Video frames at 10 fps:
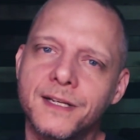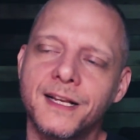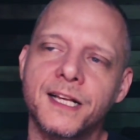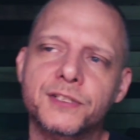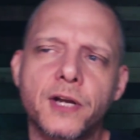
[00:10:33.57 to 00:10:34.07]

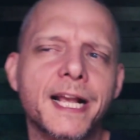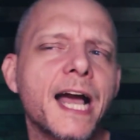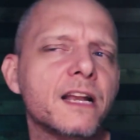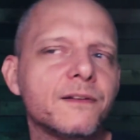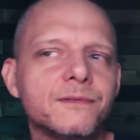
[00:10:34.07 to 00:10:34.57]
So I
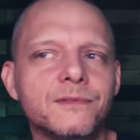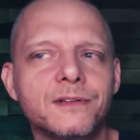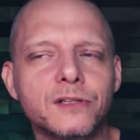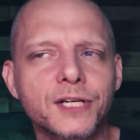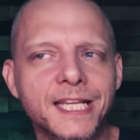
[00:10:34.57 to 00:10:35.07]
kind of
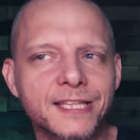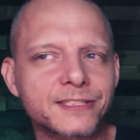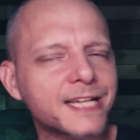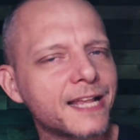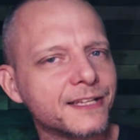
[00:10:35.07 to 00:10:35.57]
look at this
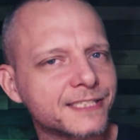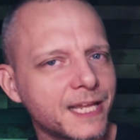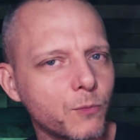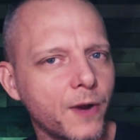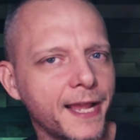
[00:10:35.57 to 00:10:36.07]
kind of the
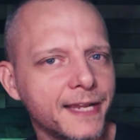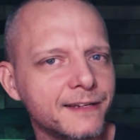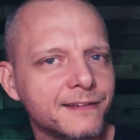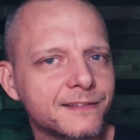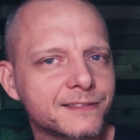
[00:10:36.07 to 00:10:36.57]
same way.
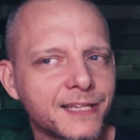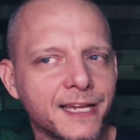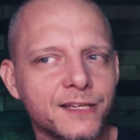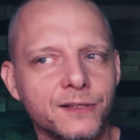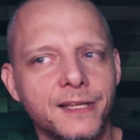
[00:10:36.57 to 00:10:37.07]
It's
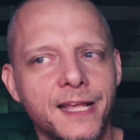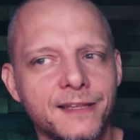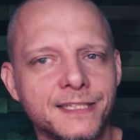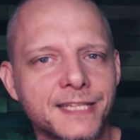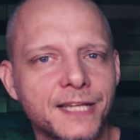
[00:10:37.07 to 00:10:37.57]
like
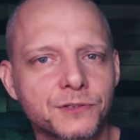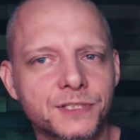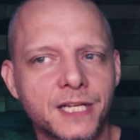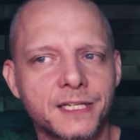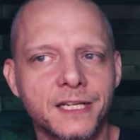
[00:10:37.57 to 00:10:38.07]
these guys are
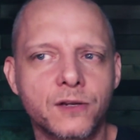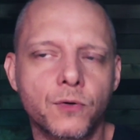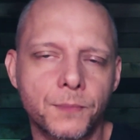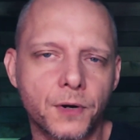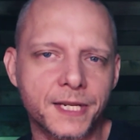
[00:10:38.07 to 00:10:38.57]
selling
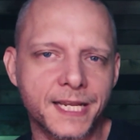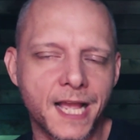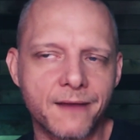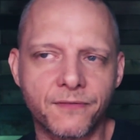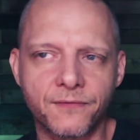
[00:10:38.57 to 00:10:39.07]

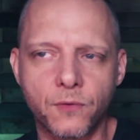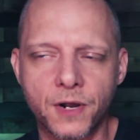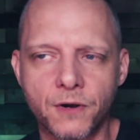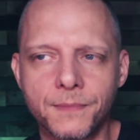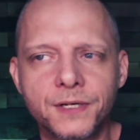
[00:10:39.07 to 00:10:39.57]
CoinMarketCap for
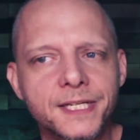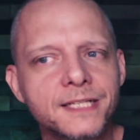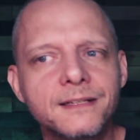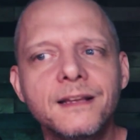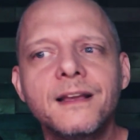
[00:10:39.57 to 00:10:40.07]
400 million,
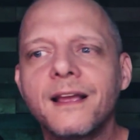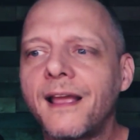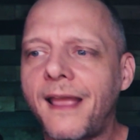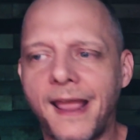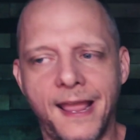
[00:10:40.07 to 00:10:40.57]

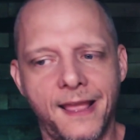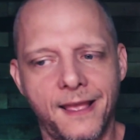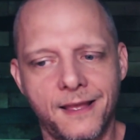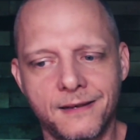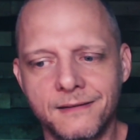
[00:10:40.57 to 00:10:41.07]

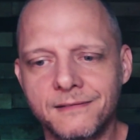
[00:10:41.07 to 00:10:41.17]
and